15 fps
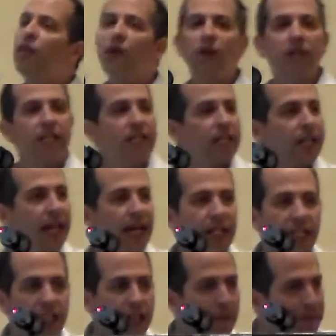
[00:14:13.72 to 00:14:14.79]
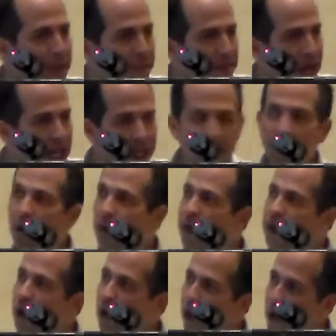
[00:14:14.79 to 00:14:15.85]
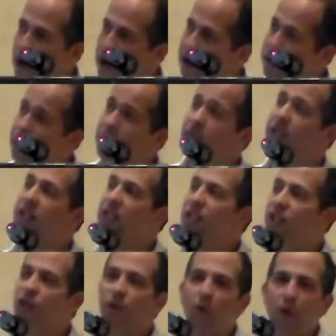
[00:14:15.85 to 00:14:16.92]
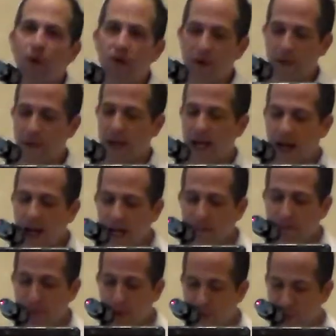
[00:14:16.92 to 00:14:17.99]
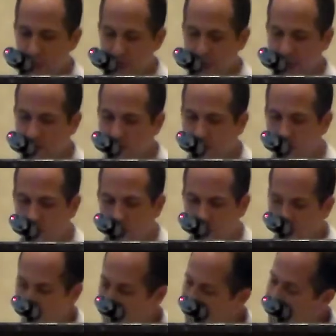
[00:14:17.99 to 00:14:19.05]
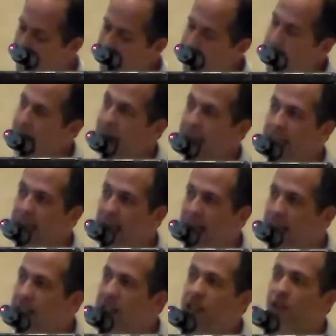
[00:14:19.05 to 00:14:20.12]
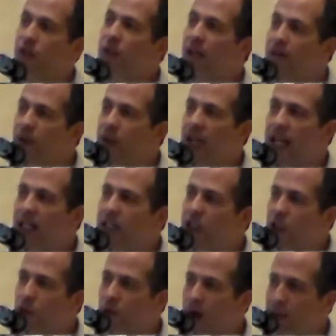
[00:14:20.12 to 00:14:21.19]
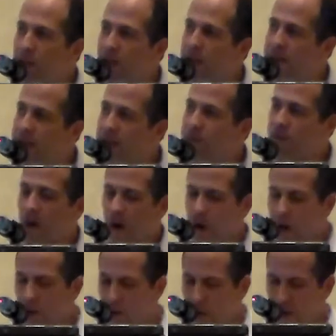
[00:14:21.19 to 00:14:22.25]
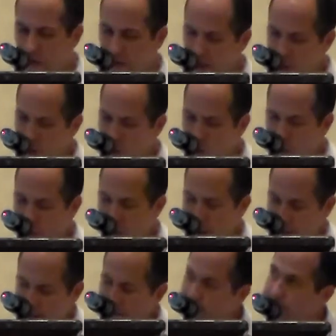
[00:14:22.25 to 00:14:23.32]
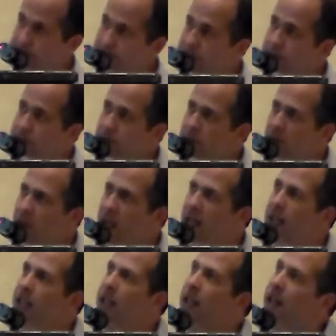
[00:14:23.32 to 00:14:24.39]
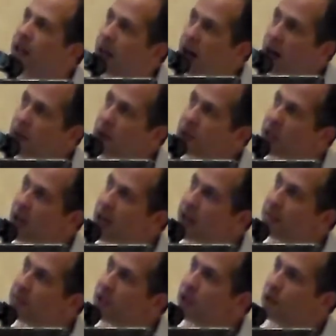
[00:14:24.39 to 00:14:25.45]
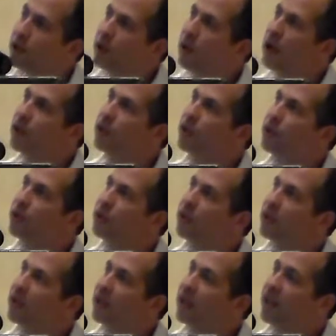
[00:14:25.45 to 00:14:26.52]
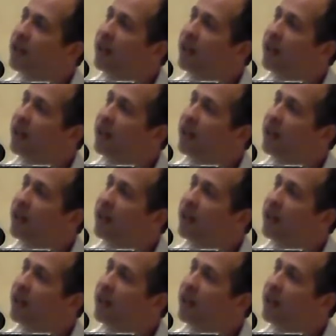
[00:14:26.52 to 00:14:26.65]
There is, again, some debate about the order. This is the order that I personally follow. And again, you'll never get into trouble if you follow this order. Other times, you're going to